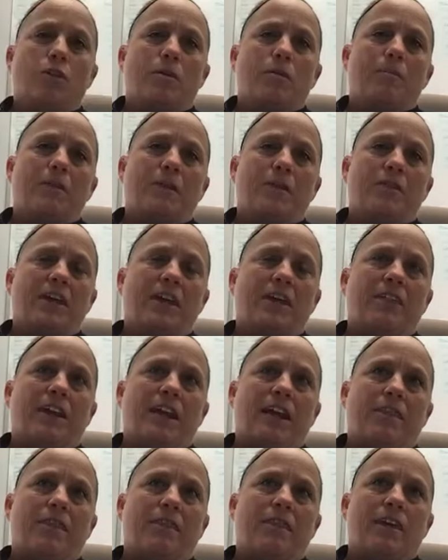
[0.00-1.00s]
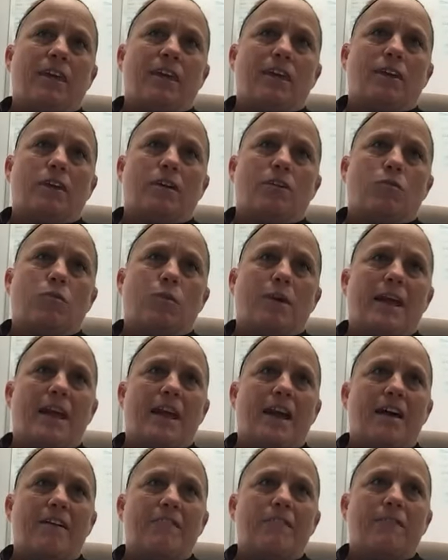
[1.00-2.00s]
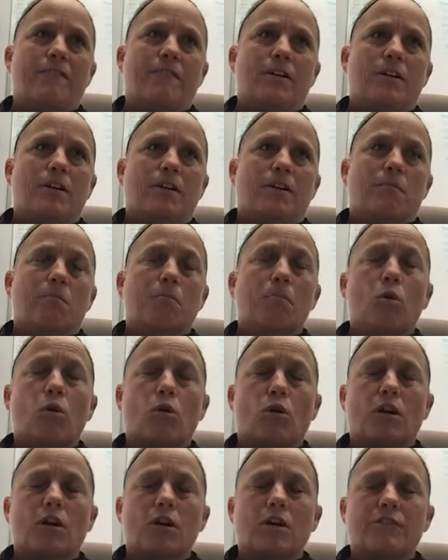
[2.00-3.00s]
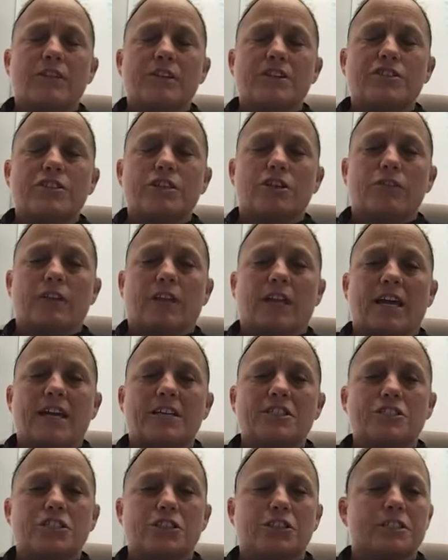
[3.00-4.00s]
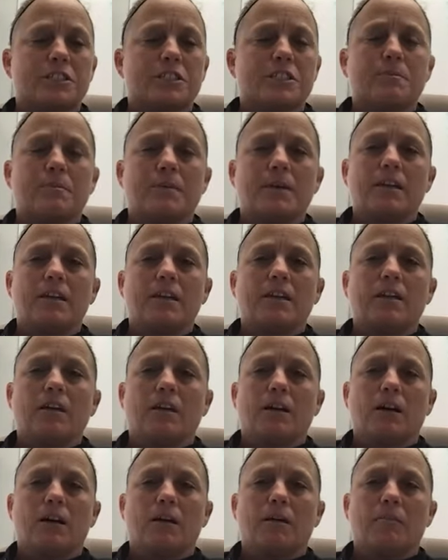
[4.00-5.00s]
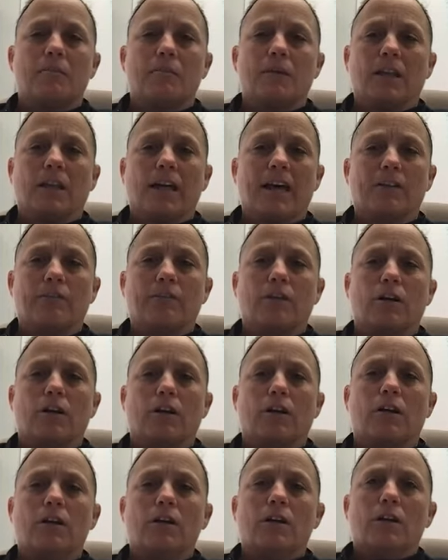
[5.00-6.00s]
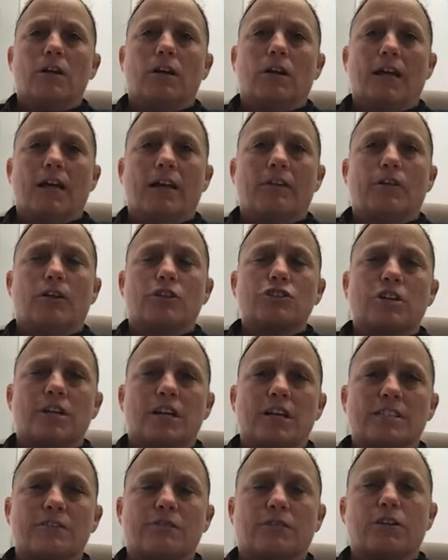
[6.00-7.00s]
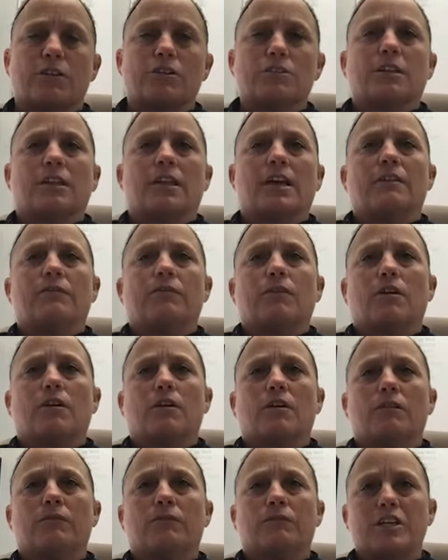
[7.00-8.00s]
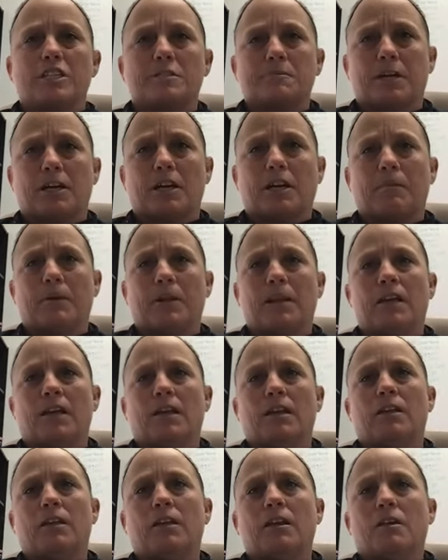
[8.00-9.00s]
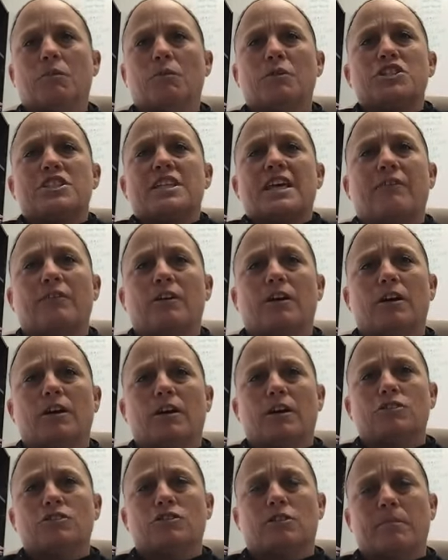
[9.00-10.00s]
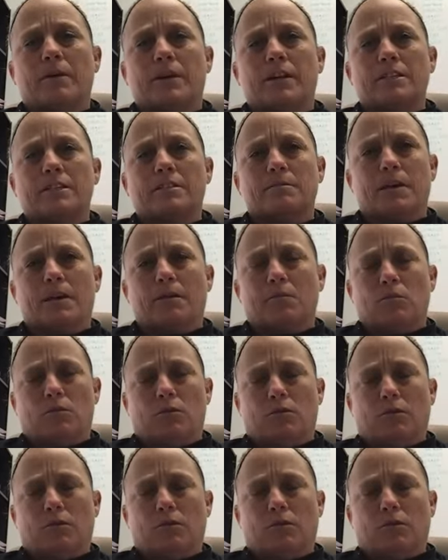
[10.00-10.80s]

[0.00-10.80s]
the thing that I think we have more of this year than last year is speed. A lot of our transfers, a lot of our freshmen coming in, we just have a tremendous amount of